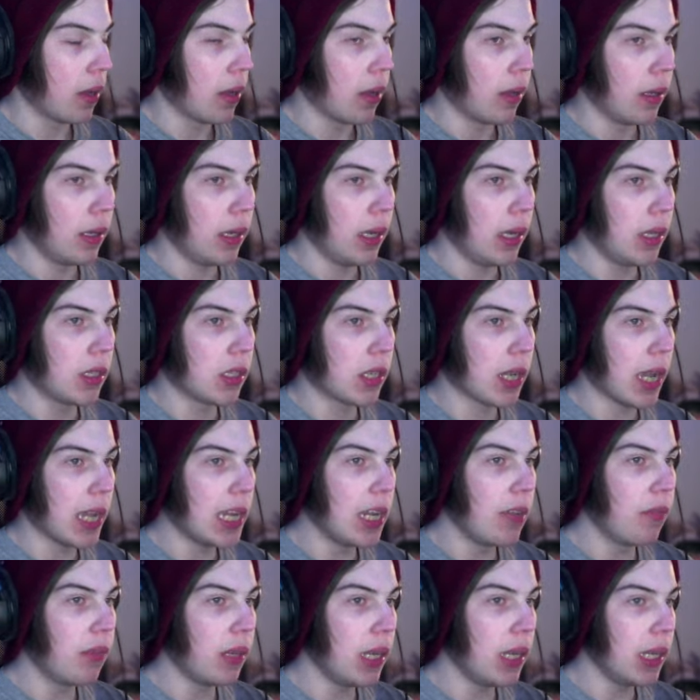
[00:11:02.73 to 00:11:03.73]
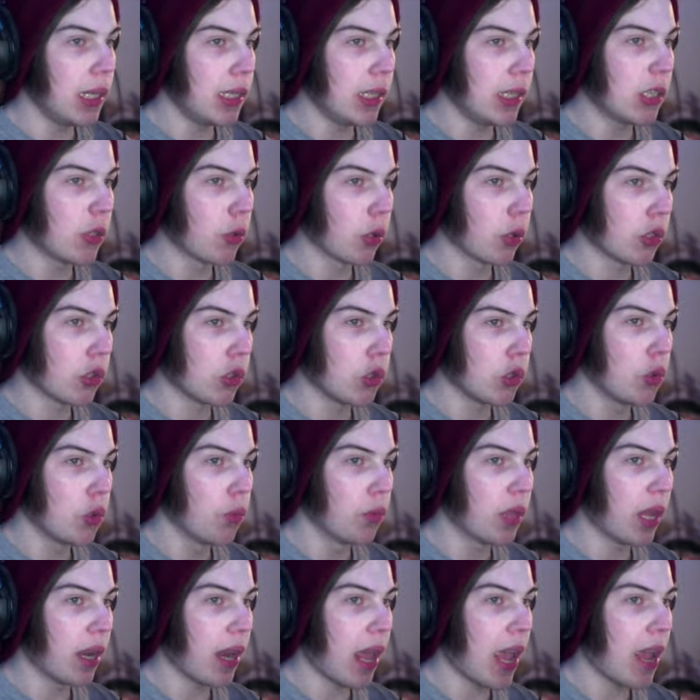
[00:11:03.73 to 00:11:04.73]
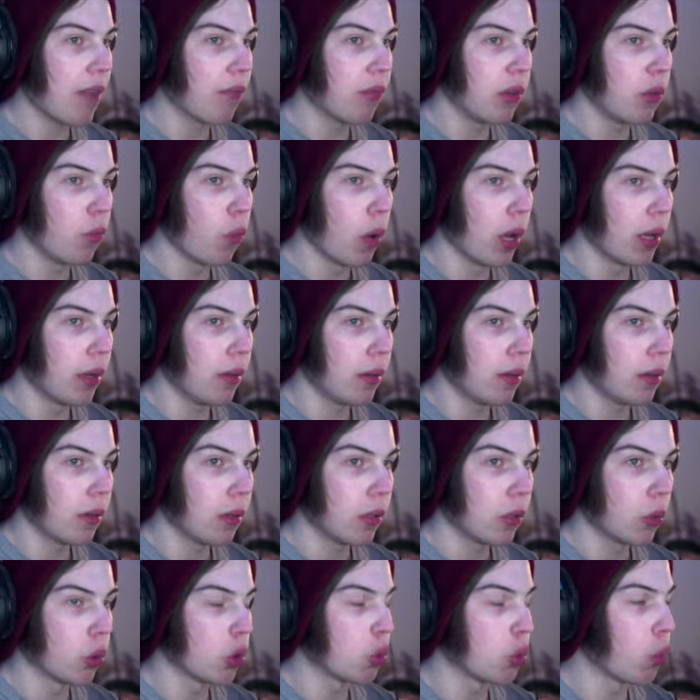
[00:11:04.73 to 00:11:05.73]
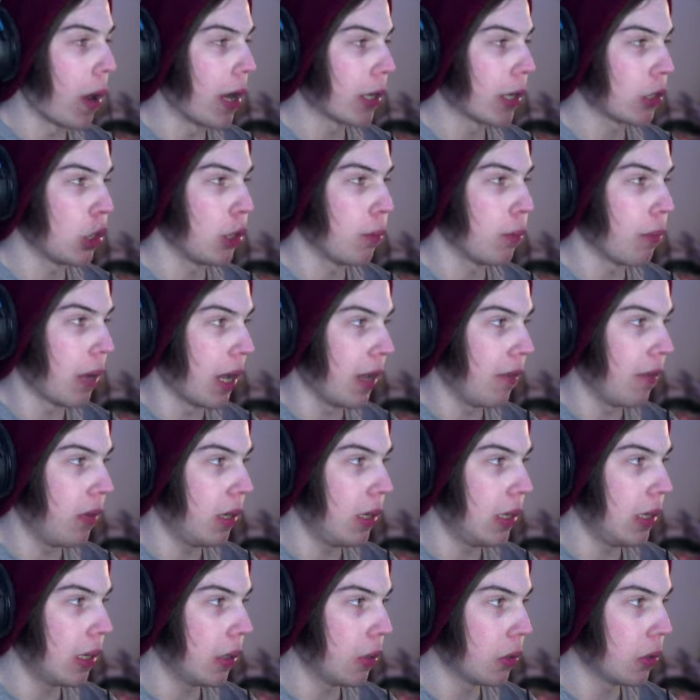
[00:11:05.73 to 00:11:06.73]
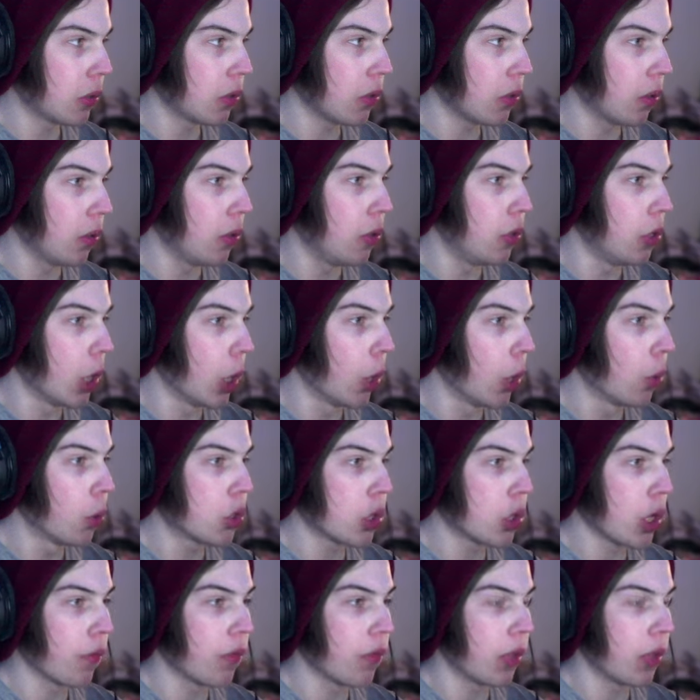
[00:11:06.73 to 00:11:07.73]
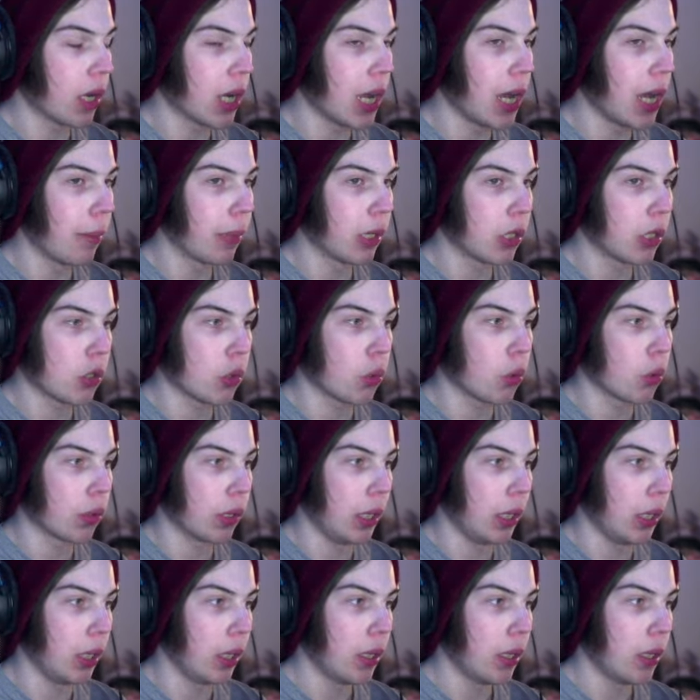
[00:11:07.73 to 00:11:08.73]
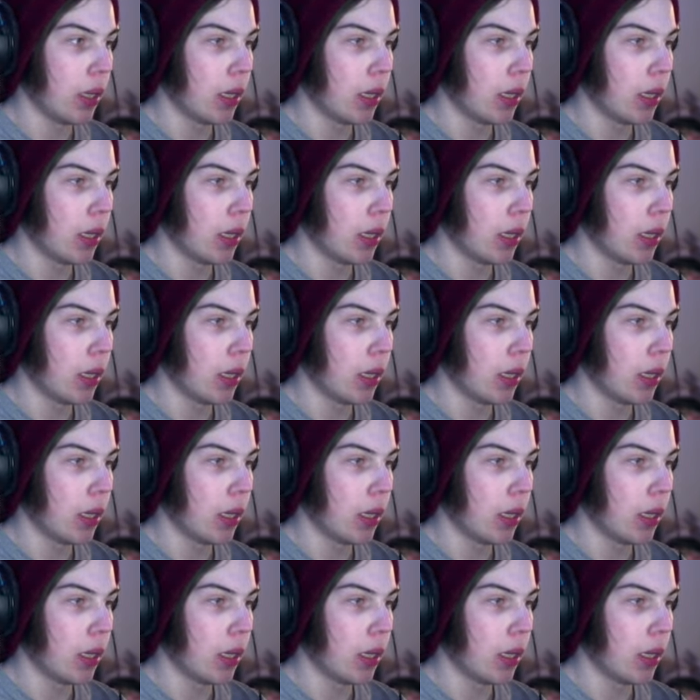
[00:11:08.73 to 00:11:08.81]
it's kind of easy to assume that everyone who's watching my videos knows of the comic story.